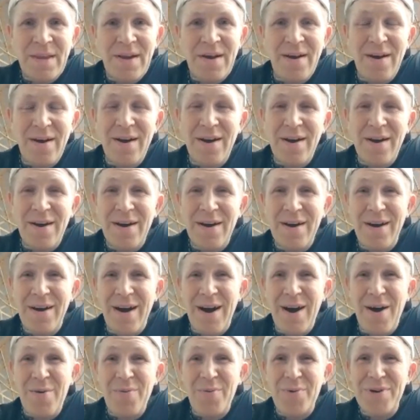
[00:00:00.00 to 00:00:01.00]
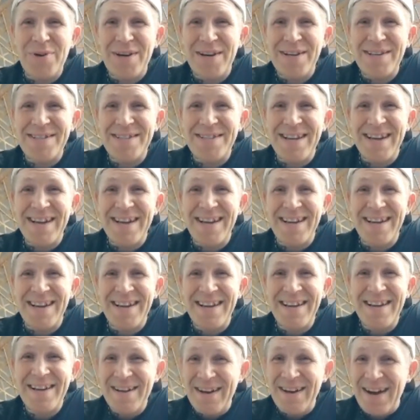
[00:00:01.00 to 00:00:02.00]
uh, how would I say,
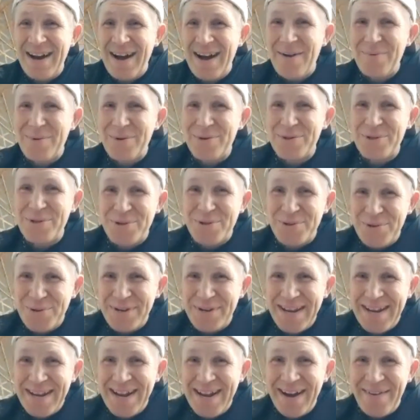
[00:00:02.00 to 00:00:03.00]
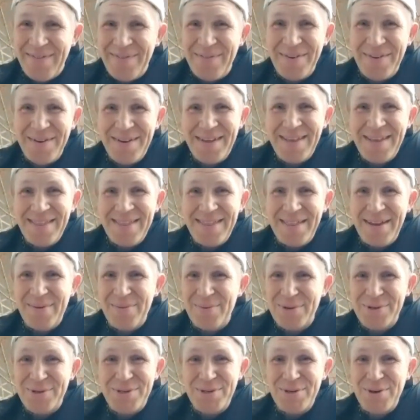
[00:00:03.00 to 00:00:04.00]
I was good enough there
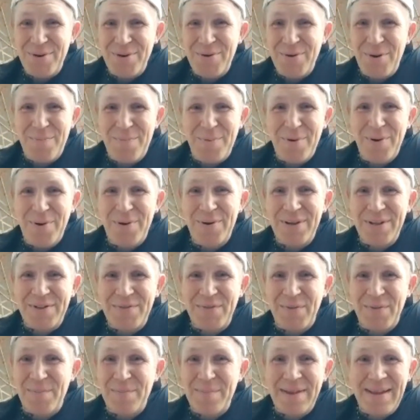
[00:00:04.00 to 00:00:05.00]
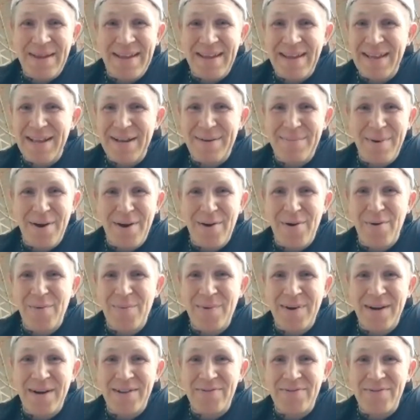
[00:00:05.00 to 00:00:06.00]
was no opponent for me in my
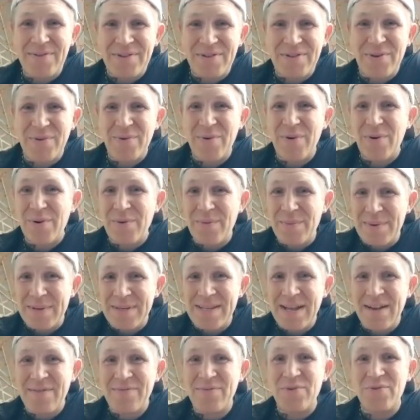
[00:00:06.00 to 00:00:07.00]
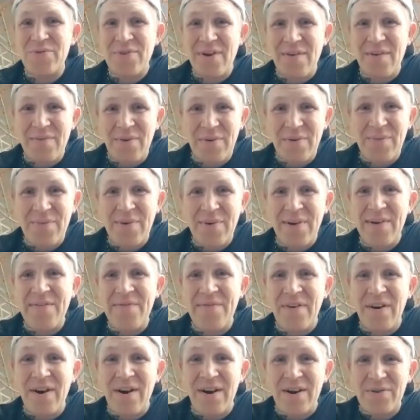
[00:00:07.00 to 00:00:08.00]
home country, so I always have to travel very
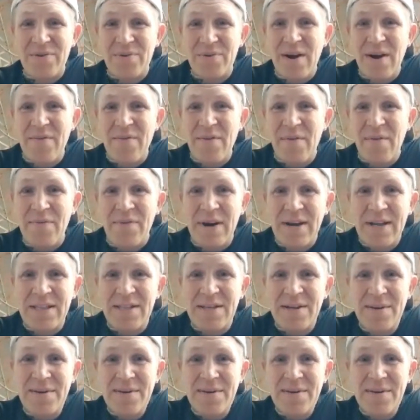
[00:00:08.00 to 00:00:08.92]
far to have a fight.